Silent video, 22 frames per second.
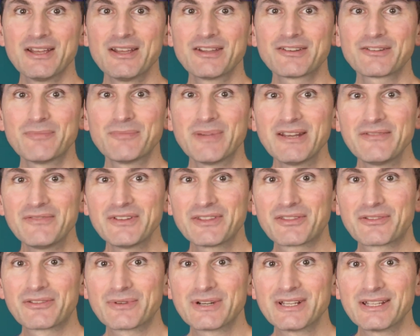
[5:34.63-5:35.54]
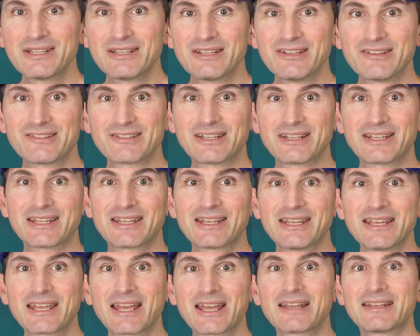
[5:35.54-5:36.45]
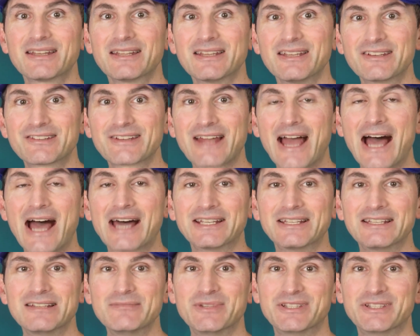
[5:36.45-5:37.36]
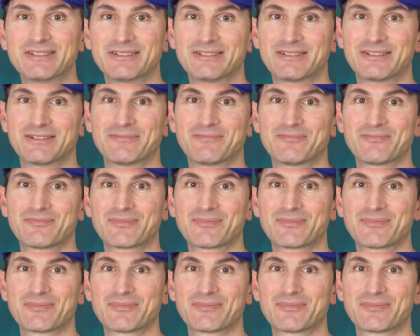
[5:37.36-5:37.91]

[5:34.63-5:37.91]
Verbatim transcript: So benefit three is that KiCad is unlimited.